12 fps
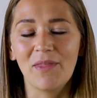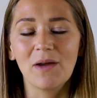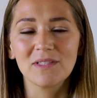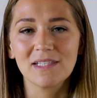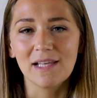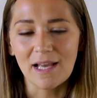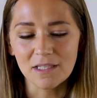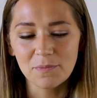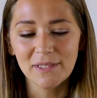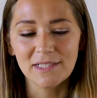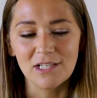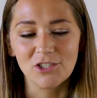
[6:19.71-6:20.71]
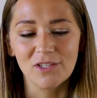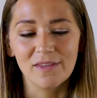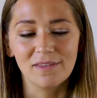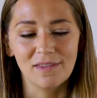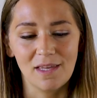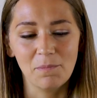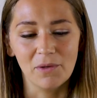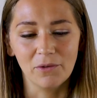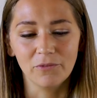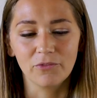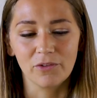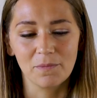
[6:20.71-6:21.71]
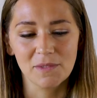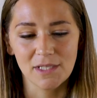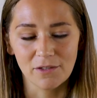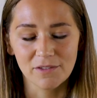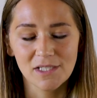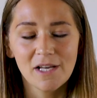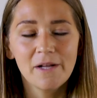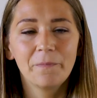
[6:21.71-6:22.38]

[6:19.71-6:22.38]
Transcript: that's the expectation that they built for themselves.